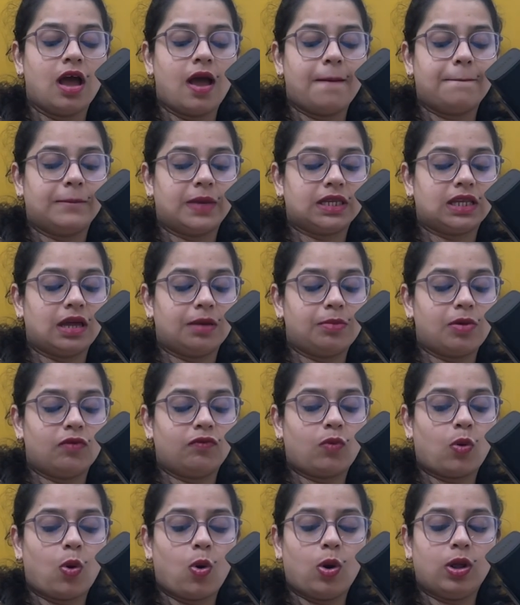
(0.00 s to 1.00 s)
But
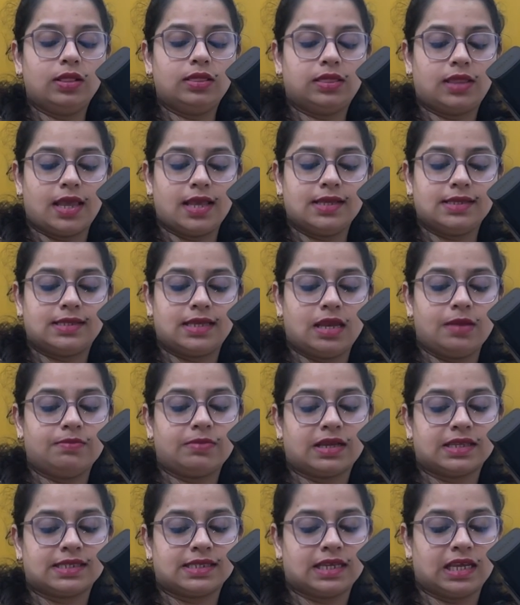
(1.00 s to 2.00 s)
above all things, he
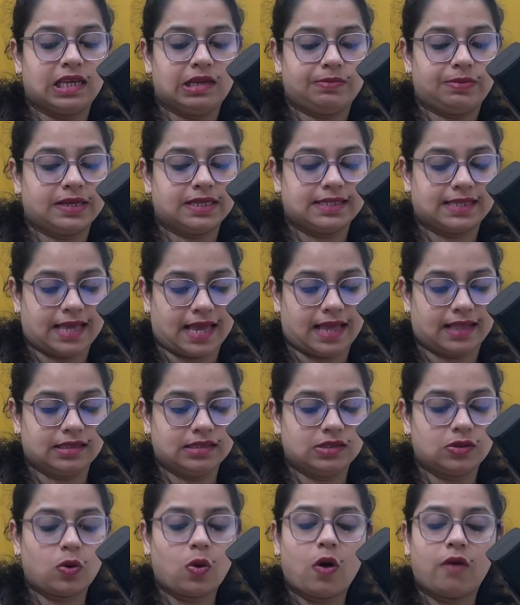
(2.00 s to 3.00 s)
must keep his
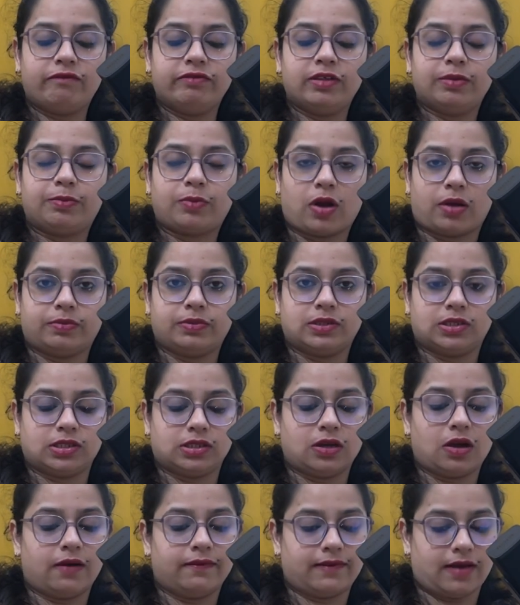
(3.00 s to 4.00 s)
hands off the
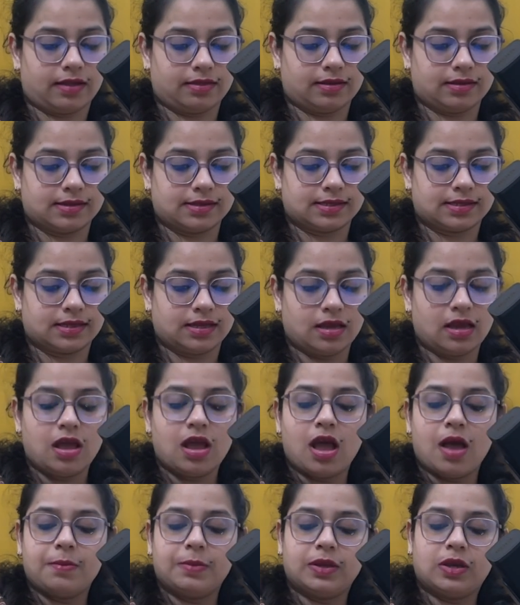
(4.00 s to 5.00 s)
property of others,
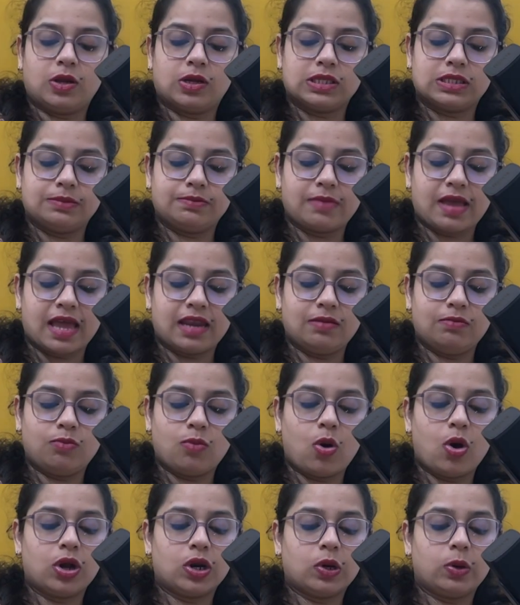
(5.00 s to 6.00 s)
because men
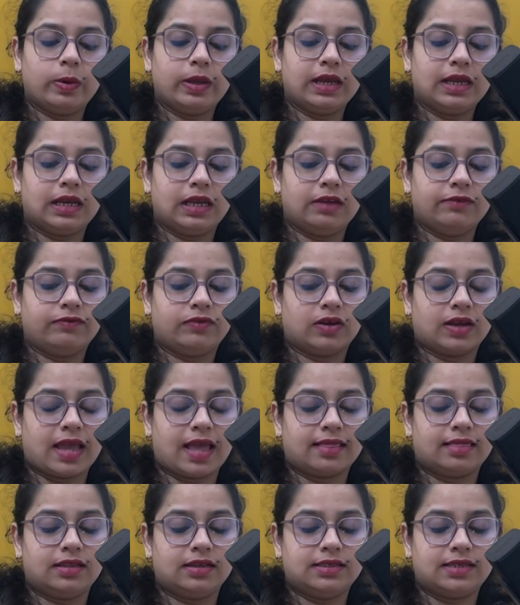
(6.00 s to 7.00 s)
more quickly
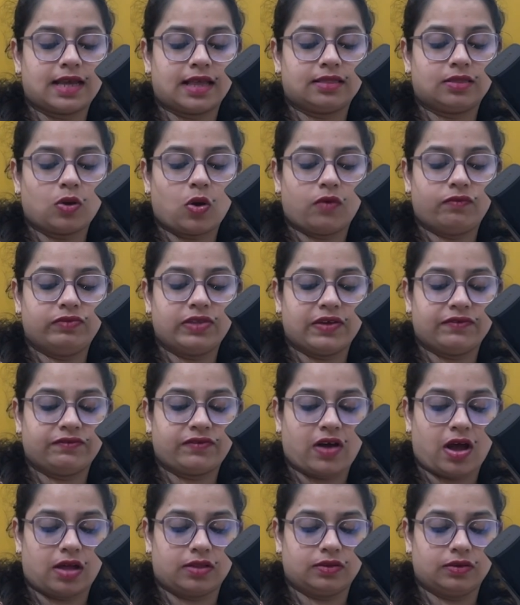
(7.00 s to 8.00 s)
forget the death of their
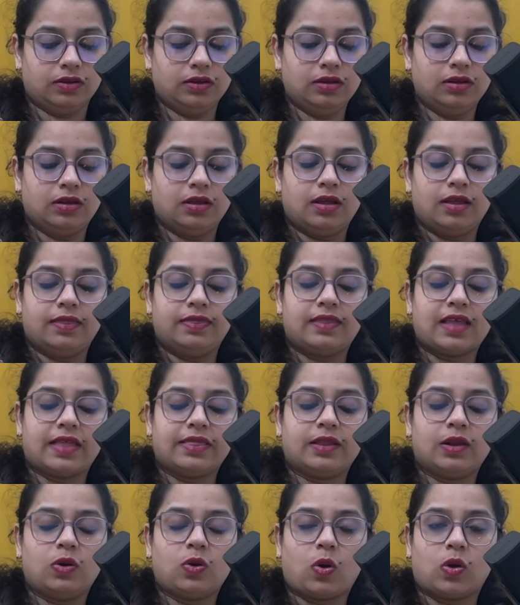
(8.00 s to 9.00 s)
father than
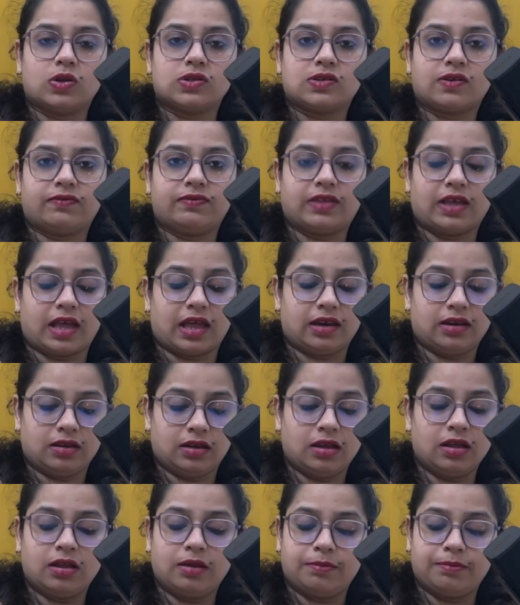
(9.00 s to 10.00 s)
the loss of their
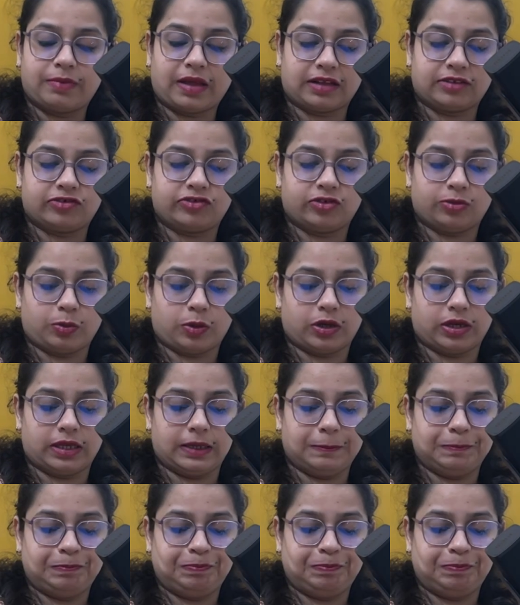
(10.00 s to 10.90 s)
patrimony.